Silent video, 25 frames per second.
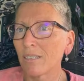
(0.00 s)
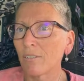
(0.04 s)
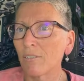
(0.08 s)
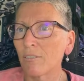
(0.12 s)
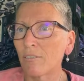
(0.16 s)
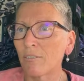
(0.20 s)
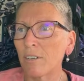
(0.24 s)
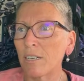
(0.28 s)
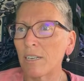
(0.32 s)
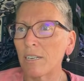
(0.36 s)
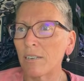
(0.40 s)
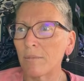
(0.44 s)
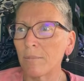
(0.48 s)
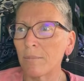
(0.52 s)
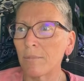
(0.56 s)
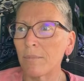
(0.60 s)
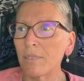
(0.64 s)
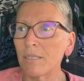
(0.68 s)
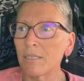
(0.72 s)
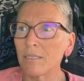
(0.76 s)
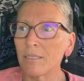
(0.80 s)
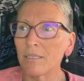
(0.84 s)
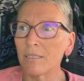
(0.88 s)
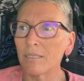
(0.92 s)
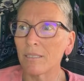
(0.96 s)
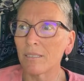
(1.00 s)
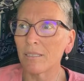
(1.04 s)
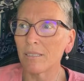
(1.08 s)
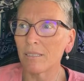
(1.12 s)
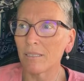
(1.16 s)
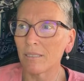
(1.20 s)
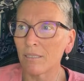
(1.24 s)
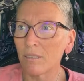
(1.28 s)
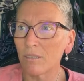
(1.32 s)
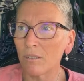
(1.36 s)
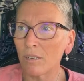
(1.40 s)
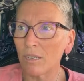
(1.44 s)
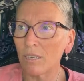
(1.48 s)
freedom, is
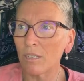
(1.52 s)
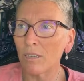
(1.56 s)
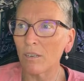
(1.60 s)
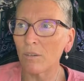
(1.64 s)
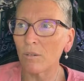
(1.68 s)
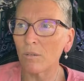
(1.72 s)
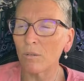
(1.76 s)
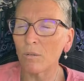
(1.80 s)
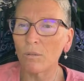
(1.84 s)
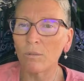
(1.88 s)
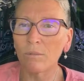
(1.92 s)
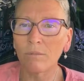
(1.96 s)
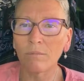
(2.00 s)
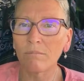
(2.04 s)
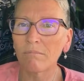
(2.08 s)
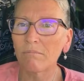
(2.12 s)
you can go